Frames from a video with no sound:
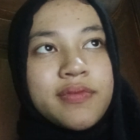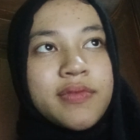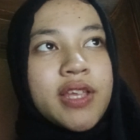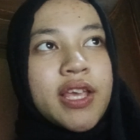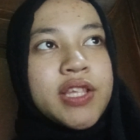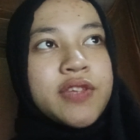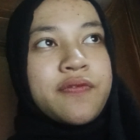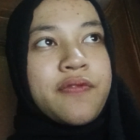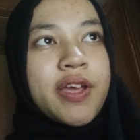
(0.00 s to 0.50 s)

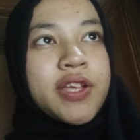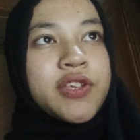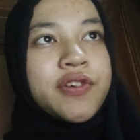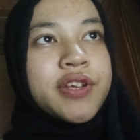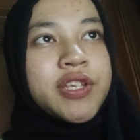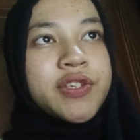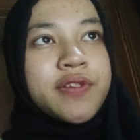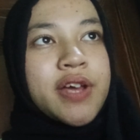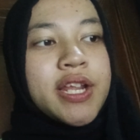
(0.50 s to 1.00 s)
its
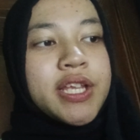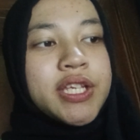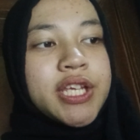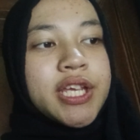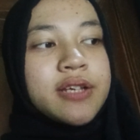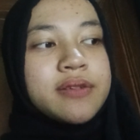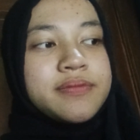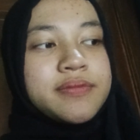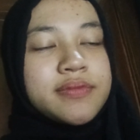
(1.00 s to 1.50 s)
factory
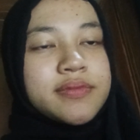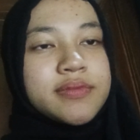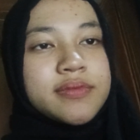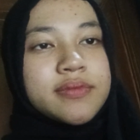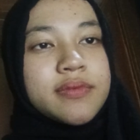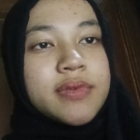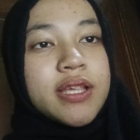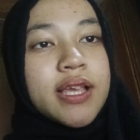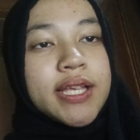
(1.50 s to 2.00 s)
strategy.
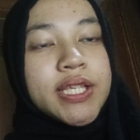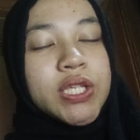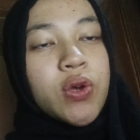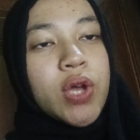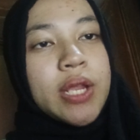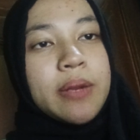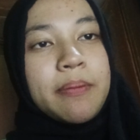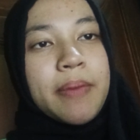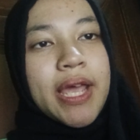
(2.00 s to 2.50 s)
So
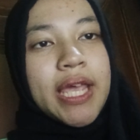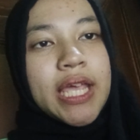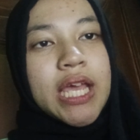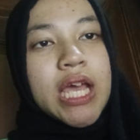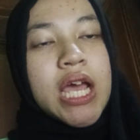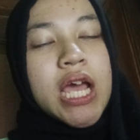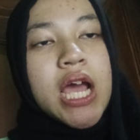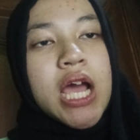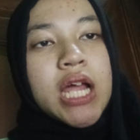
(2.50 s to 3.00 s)
in May
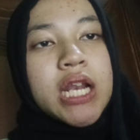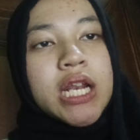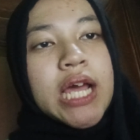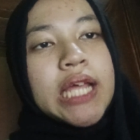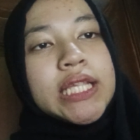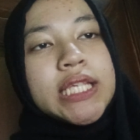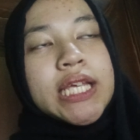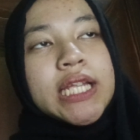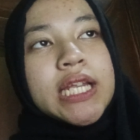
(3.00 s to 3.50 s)

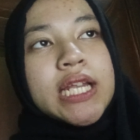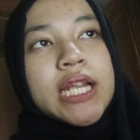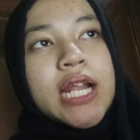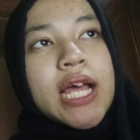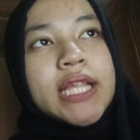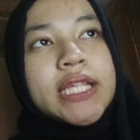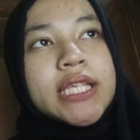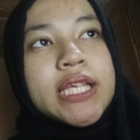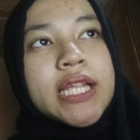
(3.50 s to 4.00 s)

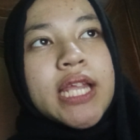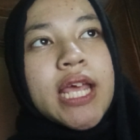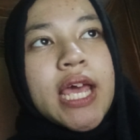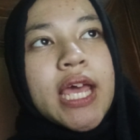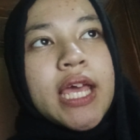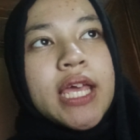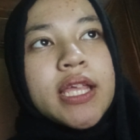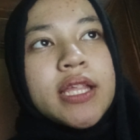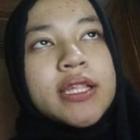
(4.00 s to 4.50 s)

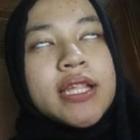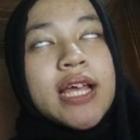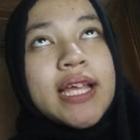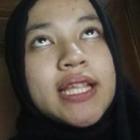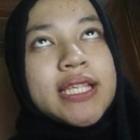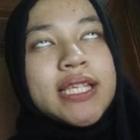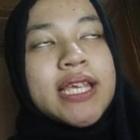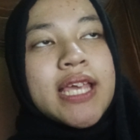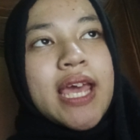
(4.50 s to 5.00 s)

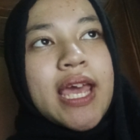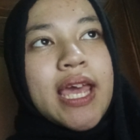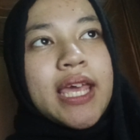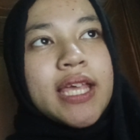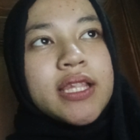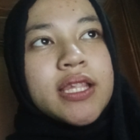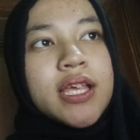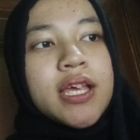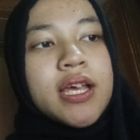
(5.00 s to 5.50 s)

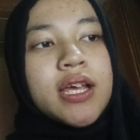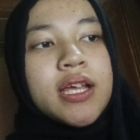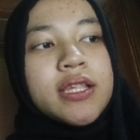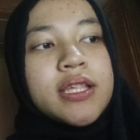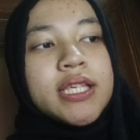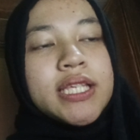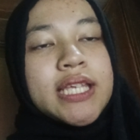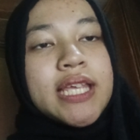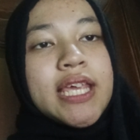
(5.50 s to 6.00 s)
1998,
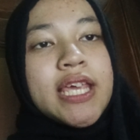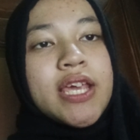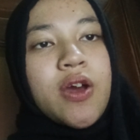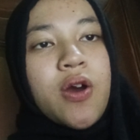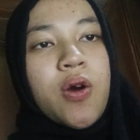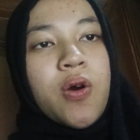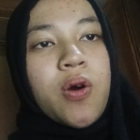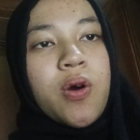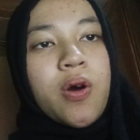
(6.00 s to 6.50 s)
the
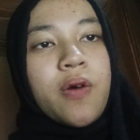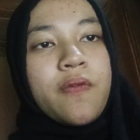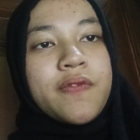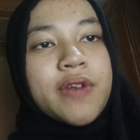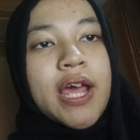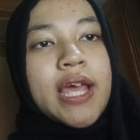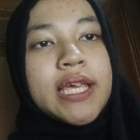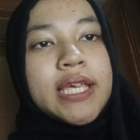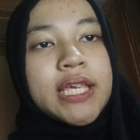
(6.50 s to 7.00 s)
CEO of
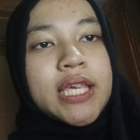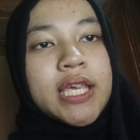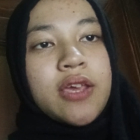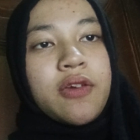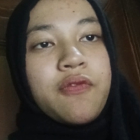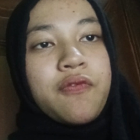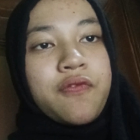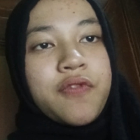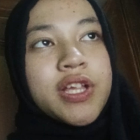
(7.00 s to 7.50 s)

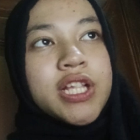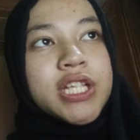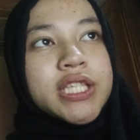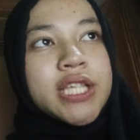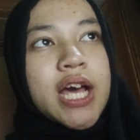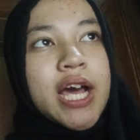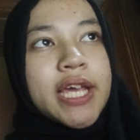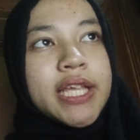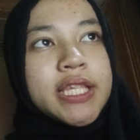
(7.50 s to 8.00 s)
Nike, Phil
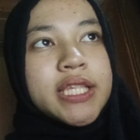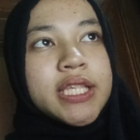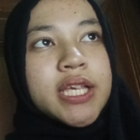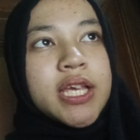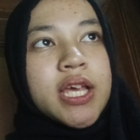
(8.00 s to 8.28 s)
Knight,